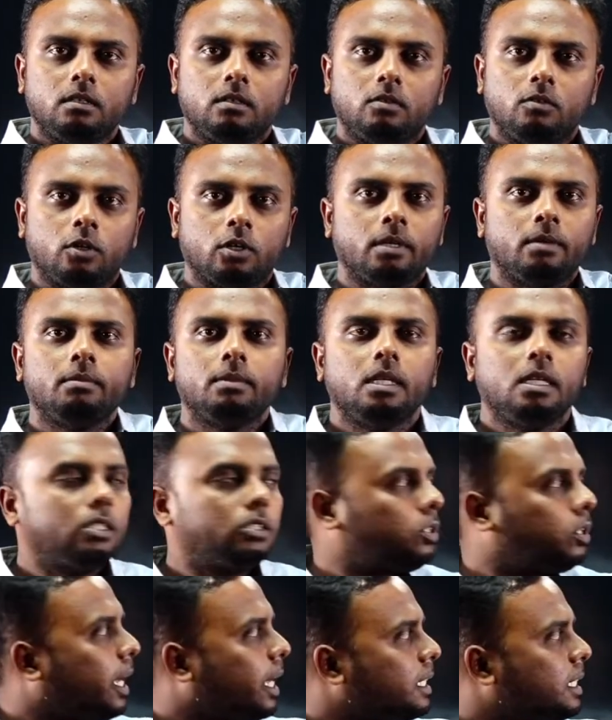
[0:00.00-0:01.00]
Okay.
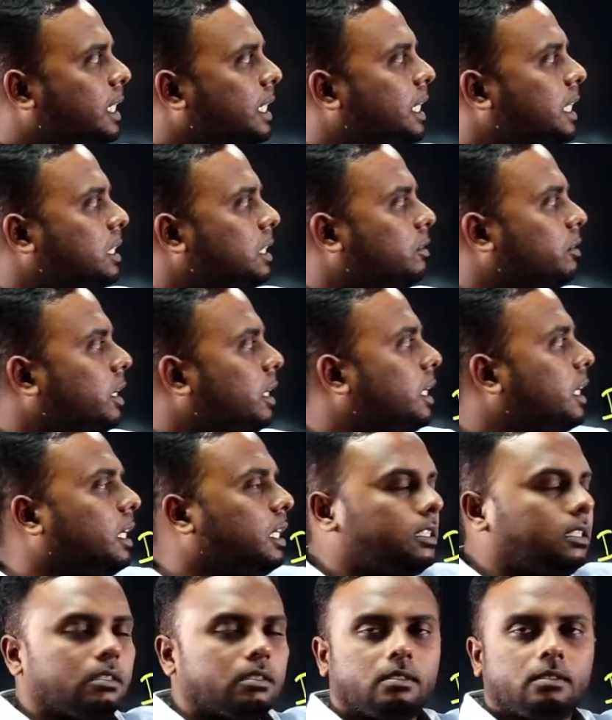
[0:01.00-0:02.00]
So excitation
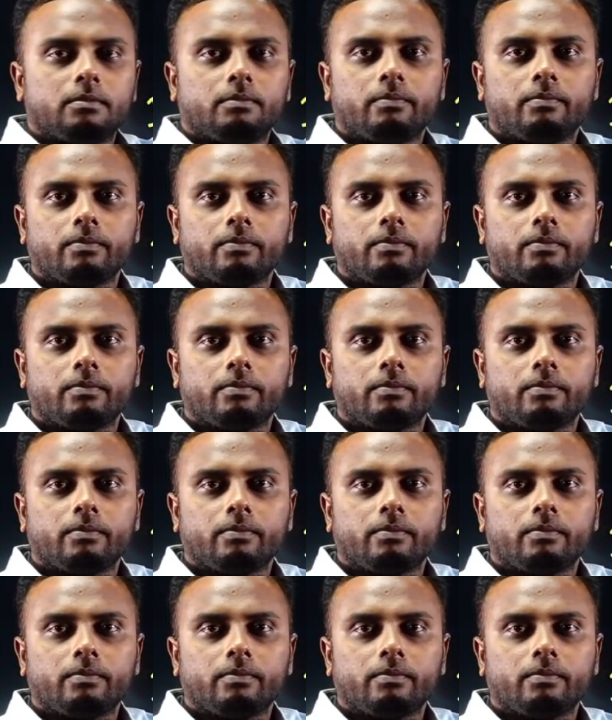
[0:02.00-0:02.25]
increases.